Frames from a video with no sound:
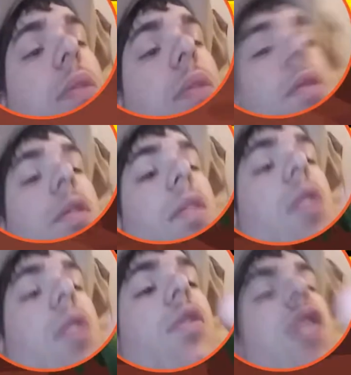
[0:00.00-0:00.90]
That was
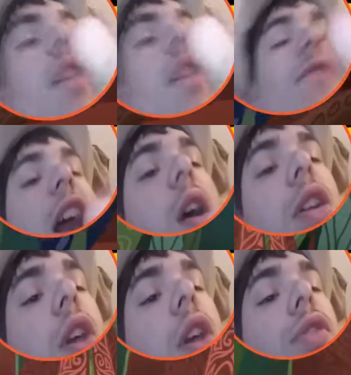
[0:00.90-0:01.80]
not fair at all,
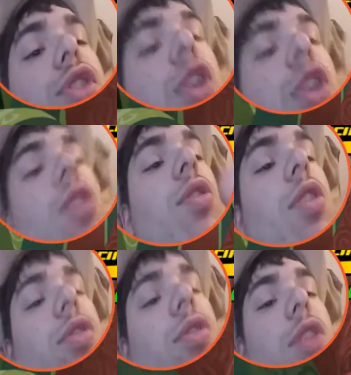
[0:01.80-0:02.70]
sir. Not
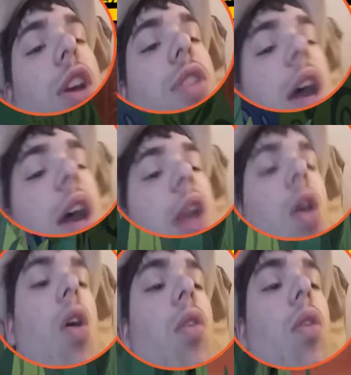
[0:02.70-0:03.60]
at all.
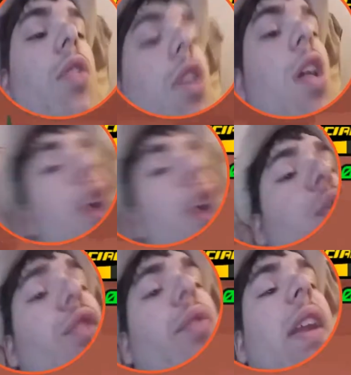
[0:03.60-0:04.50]
I wonder if we
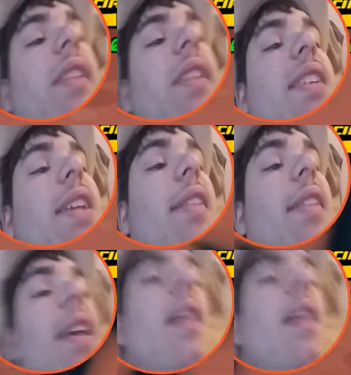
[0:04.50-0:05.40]
get to see the,
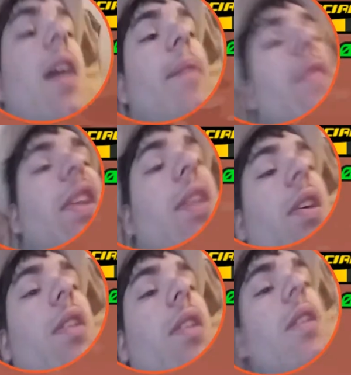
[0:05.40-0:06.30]
um,
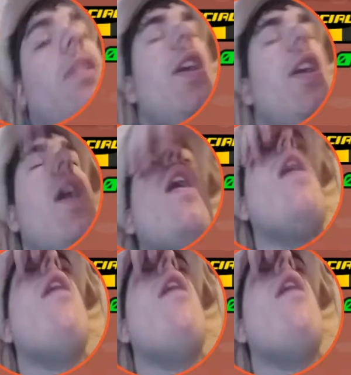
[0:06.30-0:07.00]
the, uh, the,